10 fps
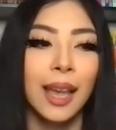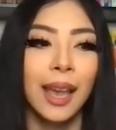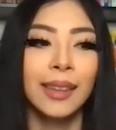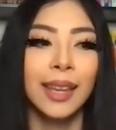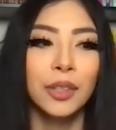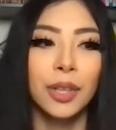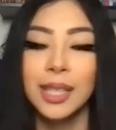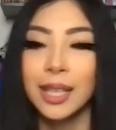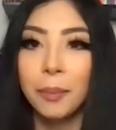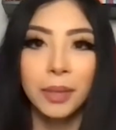and like
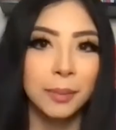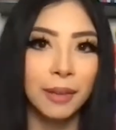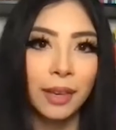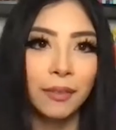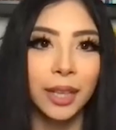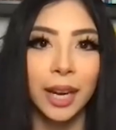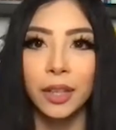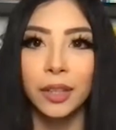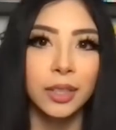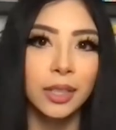dressing up as my favorite
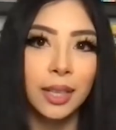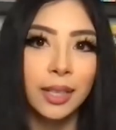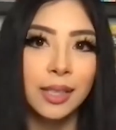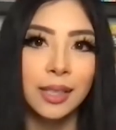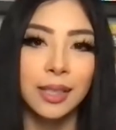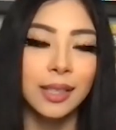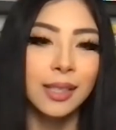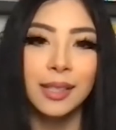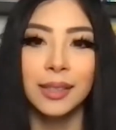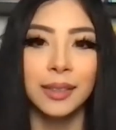characters like
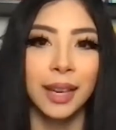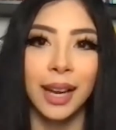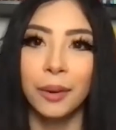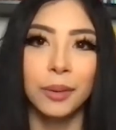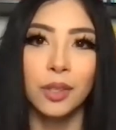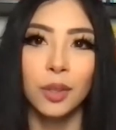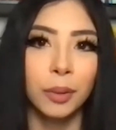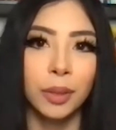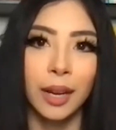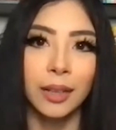since like I was
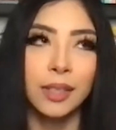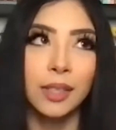super young.